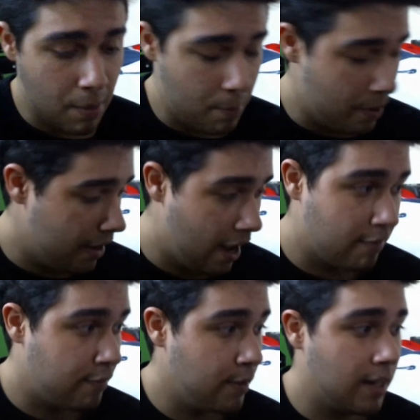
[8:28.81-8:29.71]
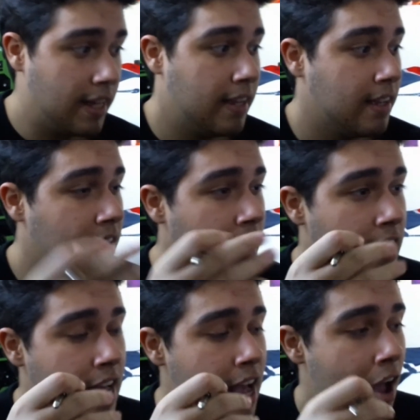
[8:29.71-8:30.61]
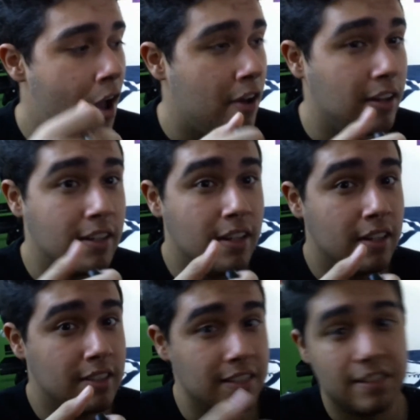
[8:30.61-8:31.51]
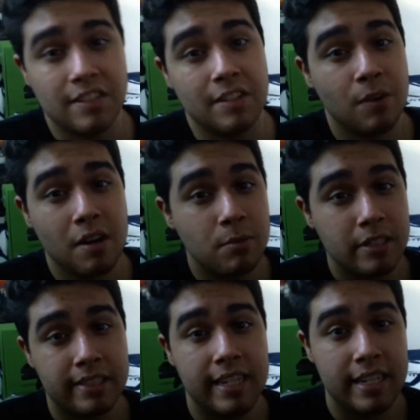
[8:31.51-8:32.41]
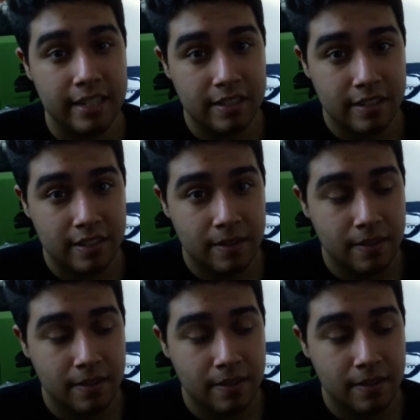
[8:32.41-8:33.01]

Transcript: but I feel like this is incredibly tedious.